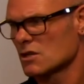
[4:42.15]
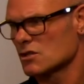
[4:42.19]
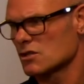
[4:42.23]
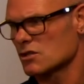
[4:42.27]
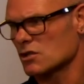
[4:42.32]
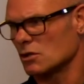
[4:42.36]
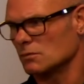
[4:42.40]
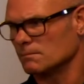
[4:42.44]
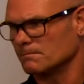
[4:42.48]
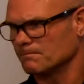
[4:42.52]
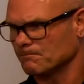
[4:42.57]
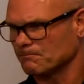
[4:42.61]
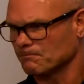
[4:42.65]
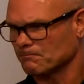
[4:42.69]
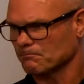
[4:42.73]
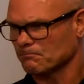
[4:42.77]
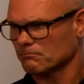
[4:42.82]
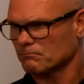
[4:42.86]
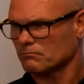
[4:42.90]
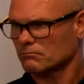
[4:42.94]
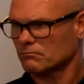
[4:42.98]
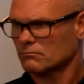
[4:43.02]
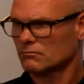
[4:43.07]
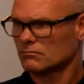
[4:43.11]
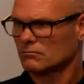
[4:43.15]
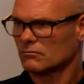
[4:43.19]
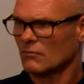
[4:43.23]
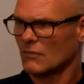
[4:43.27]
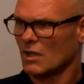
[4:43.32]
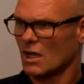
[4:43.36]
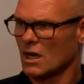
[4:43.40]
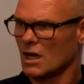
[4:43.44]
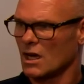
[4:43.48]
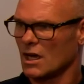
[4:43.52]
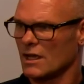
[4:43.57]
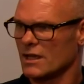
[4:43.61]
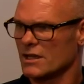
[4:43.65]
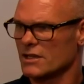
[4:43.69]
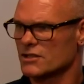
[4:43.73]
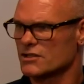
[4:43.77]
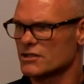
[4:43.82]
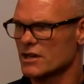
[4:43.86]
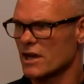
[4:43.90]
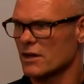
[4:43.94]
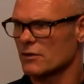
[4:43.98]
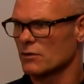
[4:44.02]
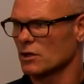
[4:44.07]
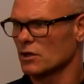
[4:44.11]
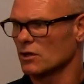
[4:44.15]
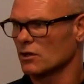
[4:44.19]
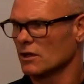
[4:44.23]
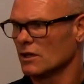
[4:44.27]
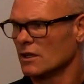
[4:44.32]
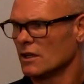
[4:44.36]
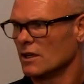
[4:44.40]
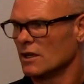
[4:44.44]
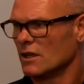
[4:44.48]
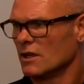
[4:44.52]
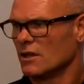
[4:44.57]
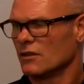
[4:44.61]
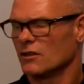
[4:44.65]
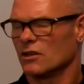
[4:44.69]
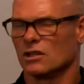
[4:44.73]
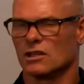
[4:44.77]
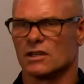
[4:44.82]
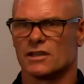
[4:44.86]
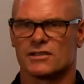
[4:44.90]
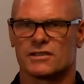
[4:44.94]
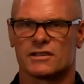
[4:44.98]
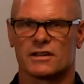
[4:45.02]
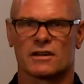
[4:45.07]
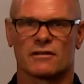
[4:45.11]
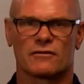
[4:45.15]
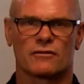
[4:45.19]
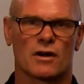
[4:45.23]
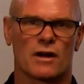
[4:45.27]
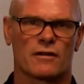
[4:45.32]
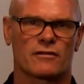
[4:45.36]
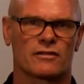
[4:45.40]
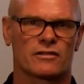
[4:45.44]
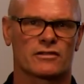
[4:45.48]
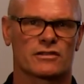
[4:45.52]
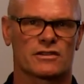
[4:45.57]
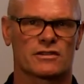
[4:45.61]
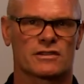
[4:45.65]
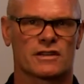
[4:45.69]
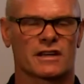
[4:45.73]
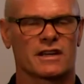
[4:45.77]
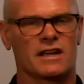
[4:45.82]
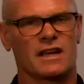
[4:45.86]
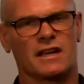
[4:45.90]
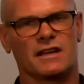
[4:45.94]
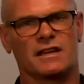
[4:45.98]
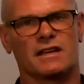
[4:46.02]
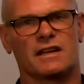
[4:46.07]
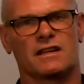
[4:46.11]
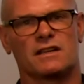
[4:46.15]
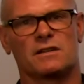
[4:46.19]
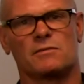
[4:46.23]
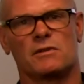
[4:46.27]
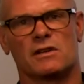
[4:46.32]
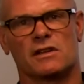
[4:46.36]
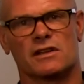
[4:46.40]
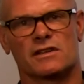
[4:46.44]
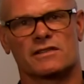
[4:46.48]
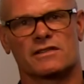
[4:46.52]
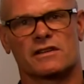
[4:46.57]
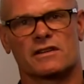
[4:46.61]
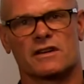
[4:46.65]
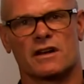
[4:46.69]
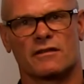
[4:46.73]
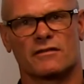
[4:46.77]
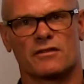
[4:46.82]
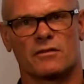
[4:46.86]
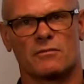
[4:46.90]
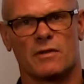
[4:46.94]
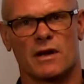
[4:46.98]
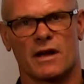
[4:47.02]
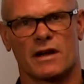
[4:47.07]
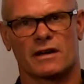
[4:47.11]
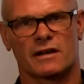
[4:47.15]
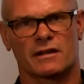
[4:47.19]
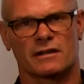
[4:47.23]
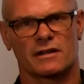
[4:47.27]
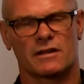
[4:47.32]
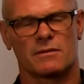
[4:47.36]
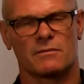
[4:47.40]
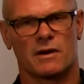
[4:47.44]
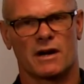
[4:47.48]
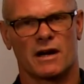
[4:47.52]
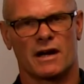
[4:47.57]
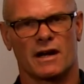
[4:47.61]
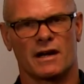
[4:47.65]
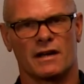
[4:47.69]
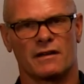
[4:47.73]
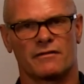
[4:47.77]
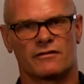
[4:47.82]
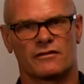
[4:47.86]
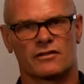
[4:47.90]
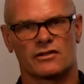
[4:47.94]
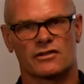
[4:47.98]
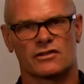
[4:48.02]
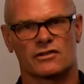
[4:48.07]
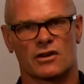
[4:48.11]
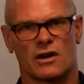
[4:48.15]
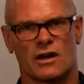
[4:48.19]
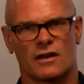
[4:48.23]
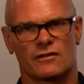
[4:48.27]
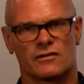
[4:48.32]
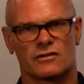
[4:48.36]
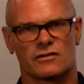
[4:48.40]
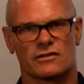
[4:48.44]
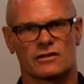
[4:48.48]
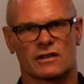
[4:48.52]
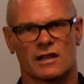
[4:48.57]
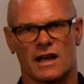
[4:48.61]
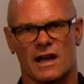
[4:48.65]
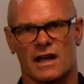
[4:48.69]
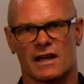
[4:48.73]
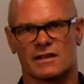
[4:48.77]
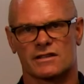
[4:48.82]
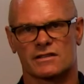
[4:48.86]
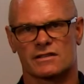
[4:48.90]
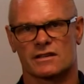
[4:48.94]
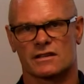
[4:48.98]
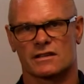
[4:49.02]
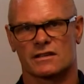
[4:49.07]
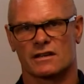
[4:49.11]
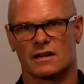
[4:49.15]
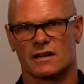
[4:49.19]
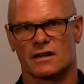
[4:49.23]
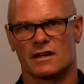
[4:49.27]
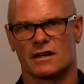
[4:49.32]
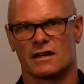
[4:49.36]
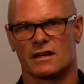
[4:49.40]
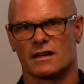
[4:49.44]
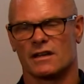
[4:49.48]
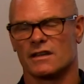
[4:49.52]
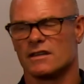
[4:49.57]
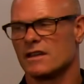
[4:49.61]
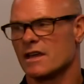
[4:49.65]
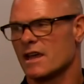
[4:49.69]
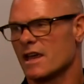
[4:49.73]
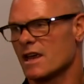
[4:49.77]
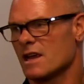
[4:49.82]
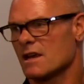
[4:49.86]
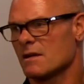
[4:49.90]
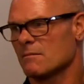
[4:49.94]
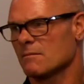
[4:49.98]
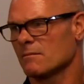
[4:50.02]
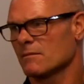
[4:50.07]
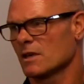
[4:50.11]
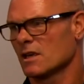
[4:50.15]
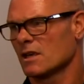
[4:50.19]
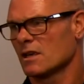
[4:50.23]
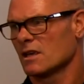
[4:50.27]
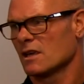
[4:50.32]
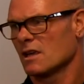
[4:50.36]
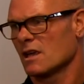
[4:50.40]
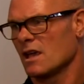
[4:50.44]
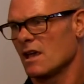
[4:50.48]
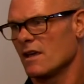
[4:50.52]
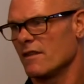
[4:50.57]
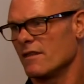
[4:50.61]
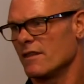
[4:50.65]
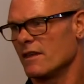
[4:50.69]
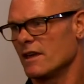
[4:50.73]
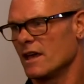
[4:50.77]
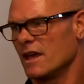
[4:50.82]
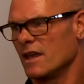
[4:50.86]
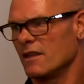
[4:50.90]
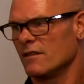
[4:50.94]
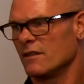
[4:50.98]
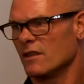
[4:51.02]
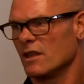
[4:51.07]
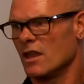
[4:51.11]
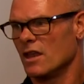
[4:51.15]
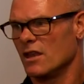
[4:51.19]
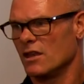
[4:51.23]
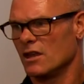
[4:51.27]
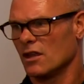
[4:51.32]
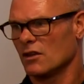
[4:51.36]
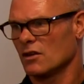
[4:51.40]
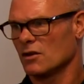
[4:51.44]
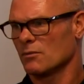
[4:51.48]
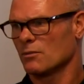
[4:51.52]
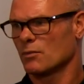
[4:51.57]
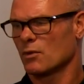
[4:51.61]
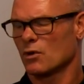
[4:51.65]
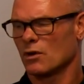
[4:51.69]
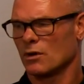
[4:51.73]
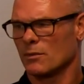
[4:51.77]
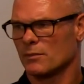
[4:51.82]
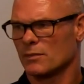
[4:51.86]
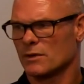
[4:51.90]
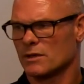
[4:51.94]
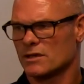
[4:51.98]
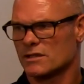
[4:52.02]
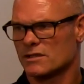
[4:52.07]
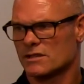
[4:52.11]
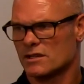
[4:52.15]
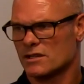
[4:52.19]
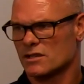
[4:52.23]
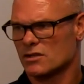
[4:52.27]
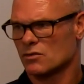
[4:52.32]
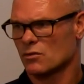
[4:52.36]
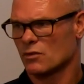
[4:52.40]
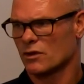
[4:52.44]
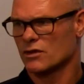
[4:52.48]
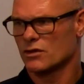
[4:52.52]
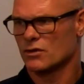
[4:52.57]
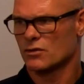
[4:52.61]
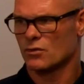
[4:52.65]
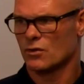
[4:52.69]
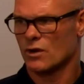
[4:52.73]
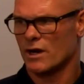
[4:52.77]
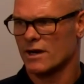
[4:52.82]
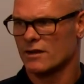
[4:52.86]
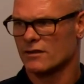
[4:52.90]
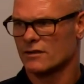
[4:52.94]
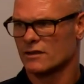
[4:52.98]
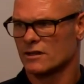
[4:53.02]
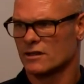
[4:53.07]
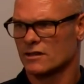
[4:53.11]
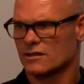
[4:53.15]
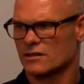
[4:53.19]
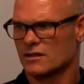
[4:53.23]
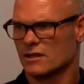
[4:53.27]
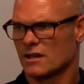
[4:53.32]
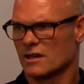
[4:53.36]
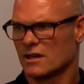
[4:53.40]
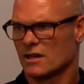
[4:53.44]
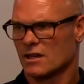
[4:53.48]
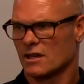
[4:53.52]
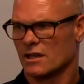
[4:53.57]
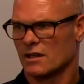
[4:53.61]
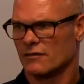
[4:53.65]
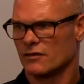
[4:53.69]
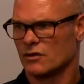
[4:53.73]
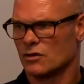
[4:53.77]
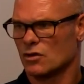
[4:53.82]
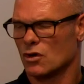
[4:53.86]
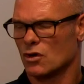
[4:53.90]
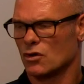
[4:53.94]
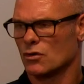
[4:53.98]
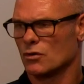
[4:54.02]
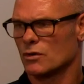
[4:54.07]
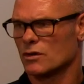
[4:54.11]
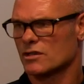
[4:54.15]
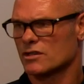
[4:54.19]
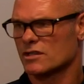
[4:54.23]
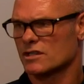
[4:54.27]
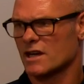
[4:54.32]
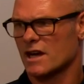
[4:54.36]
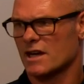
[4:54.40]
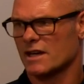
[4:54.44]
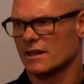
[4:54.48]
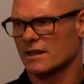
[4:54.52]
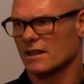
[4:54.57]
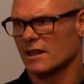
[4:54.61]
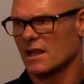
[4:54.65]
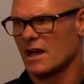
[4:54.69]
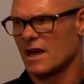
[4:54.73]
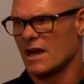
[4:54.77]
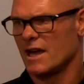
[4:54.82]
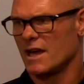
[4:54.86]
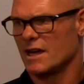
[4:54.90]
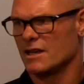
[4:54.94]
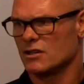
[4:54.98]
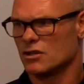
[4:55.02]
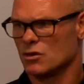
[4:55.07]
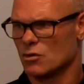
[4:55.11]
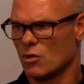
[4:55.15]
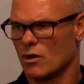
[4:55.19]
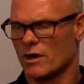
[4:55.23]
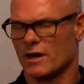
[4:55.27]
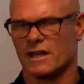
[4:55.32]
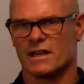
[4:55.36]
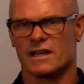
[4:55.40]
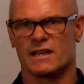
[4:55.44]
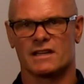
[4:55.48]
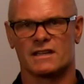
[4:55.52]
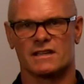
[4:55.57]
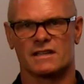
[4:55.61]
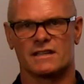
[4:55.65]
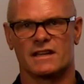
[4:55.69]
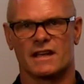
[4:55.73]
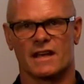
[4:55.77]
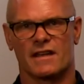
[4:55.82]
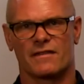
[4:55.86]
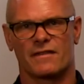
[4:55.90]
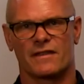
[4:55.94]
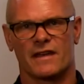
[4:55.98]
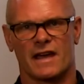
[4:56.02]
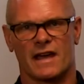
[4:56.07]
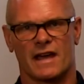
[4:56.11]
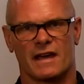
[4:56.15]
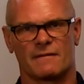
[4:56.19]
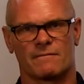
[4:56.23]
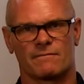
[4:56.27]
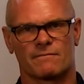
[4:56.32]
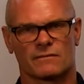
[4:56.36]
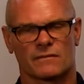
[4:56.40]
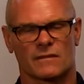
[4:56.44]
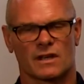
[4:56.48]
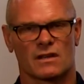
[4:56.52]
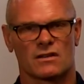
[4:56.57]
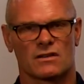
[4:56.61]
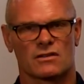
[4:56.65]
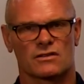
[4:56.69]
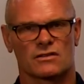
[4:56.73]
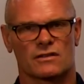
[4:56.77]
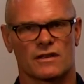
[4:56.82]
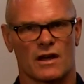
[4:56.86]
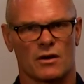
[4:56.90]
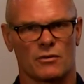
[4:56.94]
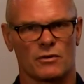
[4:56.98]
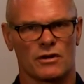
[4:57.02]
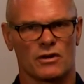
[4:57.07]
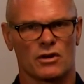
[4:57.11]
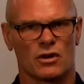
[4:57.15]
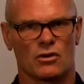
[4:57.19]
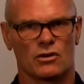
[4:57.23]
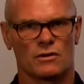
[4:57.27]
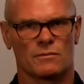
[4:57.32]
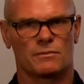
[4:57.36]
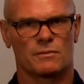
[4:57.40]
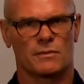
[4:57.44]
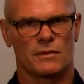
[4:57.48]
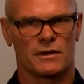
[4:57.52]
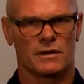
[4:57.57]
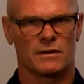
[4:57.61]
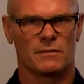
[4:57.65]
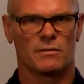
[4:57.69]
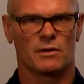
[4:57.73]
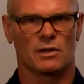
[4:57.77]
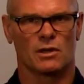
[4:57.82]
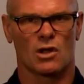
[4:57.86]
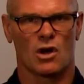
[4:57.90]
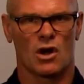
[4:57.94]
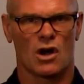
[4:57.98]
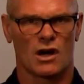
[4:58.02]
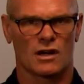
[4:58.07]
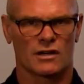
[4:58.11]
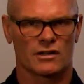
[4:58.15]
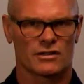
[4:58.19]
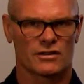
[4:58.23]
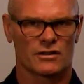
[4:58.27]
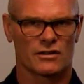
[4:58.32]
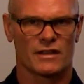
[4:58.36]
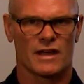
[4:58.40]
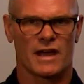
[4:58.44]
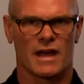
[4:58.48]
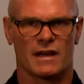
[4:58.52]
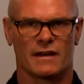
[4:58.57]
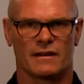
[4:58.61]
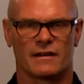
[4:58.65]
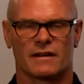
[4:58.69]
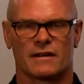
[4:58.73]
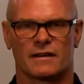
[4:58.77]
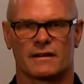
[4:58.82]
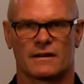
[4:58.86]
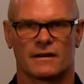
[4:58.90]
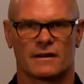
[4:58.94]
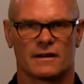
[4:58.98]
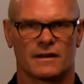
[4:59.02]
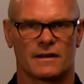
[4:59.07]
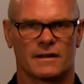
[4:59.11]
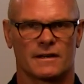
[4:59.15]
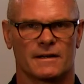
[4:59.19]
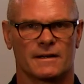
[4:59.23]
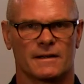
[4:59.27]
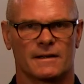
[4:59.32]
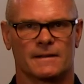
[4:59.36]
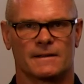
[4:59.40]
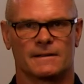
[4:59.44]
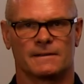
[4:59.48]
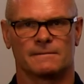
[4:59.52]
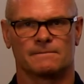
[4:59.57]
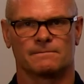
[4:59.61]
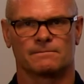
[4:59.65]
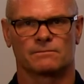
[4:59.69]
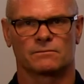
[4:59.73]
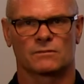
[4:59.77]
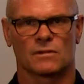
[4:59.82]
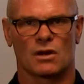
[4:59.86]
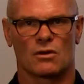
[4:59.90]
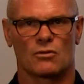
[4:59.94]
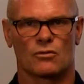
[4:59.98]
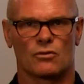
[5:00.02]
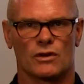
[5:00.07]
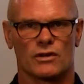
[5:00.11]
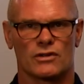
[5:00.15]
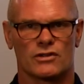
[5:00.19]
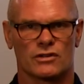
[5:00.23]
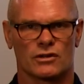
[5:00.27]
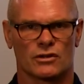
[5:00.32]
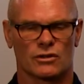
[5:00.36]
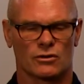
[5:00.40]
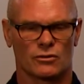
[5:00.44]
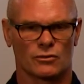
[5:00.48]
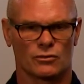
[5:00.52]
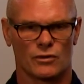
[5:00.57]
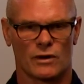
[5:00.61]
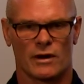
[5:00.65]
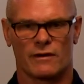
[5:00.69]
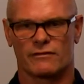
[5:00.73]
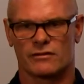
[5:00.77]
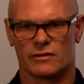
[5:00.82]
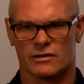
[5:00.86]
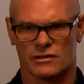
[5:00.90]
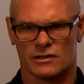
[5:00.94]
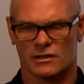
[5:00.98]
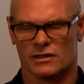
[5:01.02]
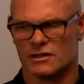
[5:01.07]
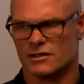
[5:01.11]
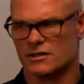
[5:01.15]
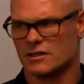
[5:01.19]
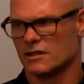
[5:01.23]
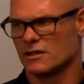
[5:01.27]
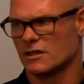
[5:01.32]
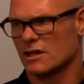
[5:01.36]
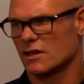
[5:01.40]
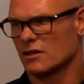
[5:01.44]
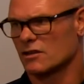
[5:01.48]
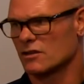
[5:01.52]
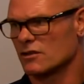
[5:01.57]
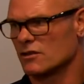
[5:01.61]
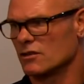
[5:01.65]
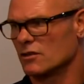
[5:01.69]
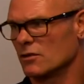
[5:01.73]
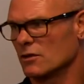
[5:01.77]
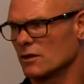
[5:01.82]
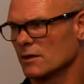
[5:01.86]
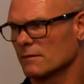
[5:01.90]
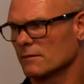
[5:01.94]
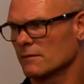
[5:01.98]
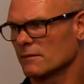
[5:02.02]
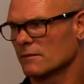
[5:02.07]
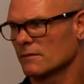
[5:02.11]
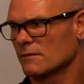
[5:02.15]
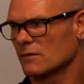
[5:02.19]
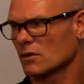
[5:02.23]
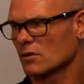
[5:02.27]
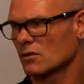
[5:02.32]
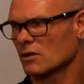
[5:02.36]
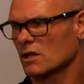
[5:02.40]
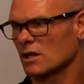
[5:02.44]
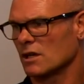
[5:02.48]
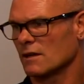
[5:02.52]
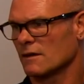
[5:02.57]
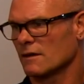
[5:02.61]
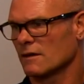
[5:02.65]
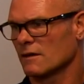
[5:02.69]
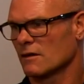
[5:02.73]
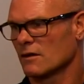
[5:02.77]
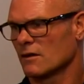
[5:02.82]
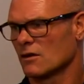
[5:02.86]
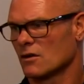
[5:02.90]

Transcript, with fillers: So, uh, in general, the listing of references again need to be listed alphabetically by first author's last uh, name. And then another important piece is when you write this, if you go to a second line, you want to indent that so that we know it, it belongs to that um, original reference listing that you're doing. Okay?